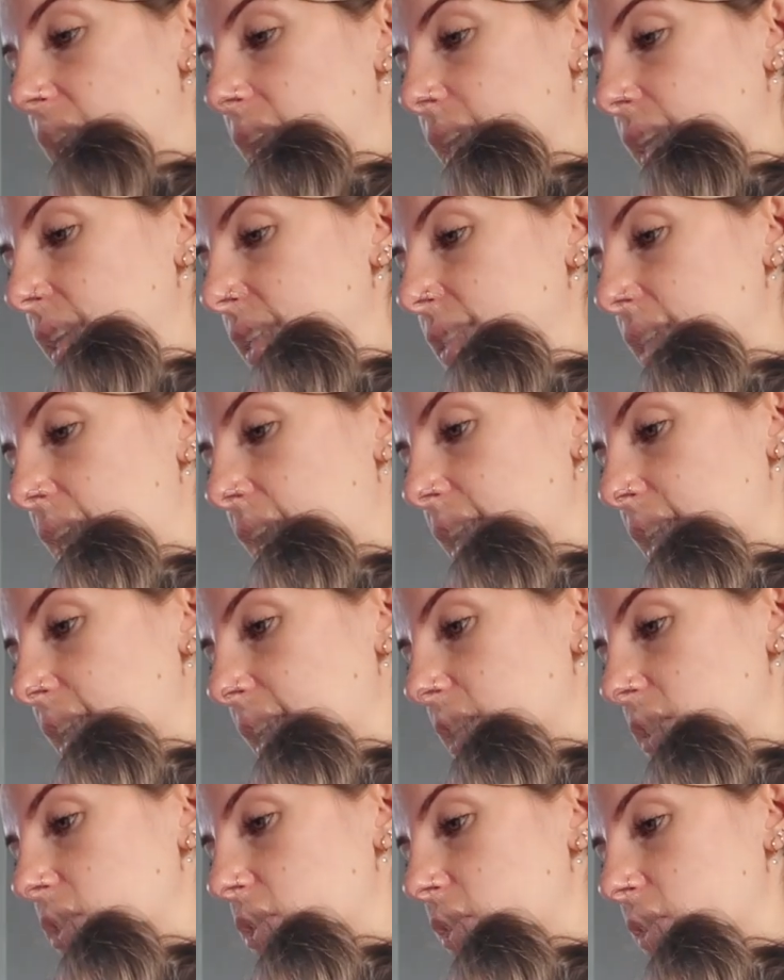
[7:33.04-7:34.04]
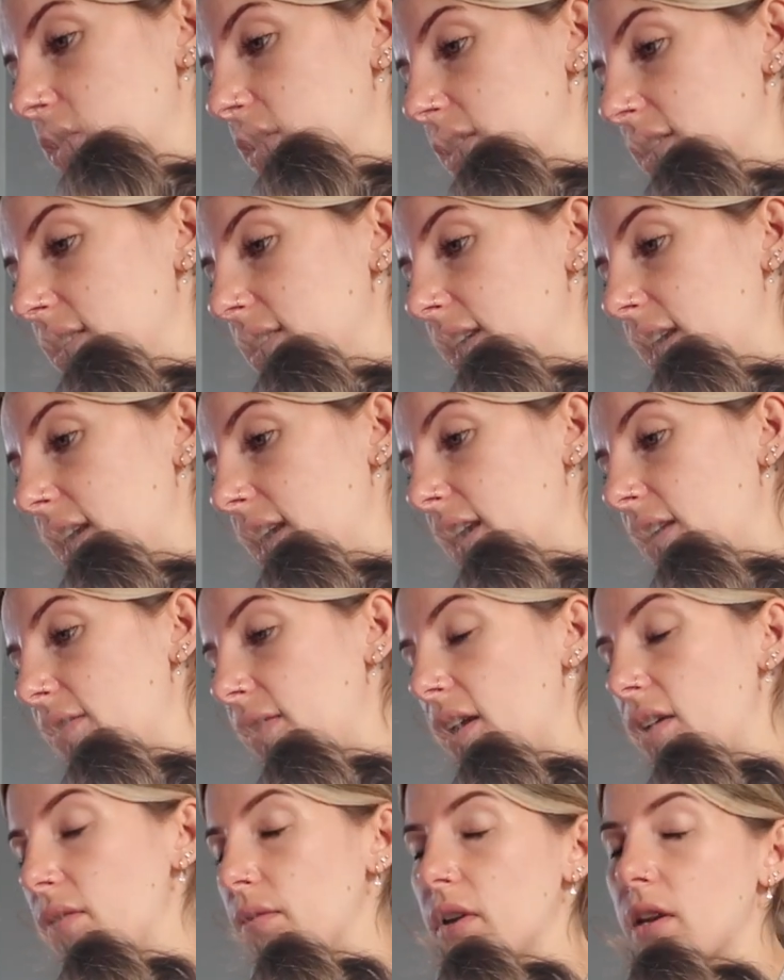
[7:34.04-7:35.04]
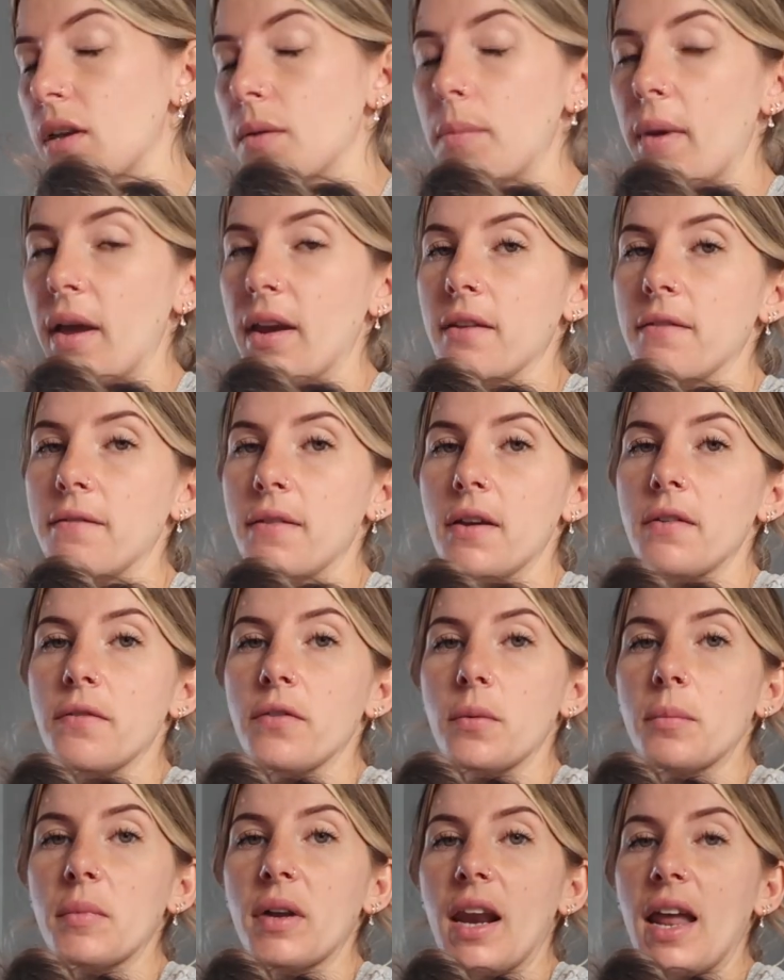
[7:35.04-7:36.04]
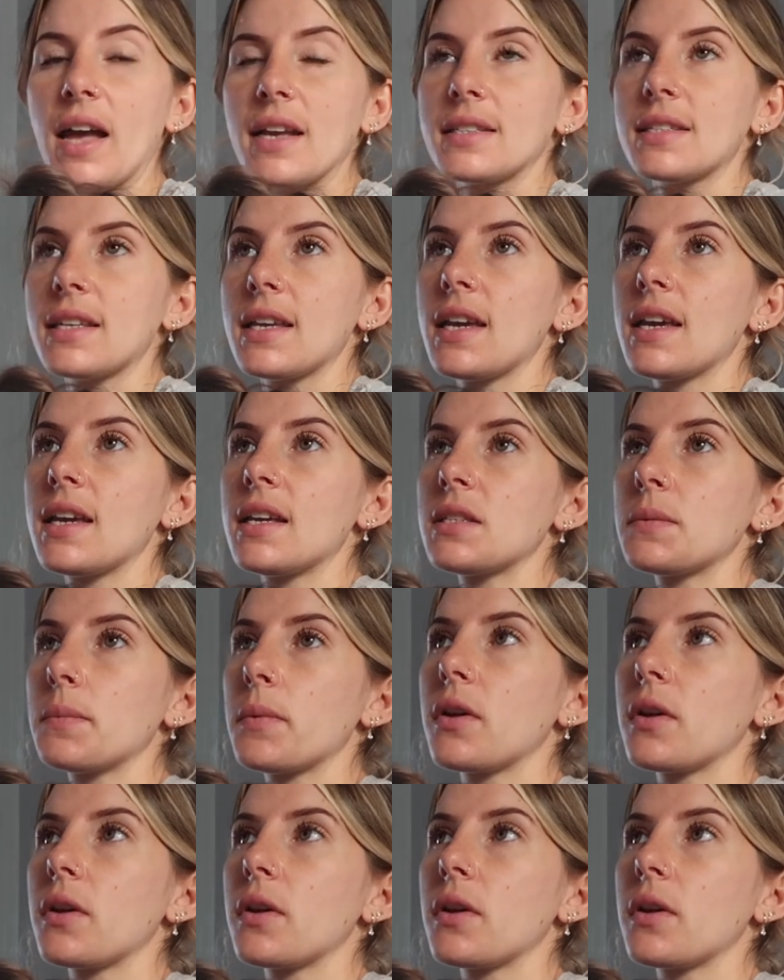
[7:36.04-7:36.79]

like I said, is just to see if Avery could benefit from glasses,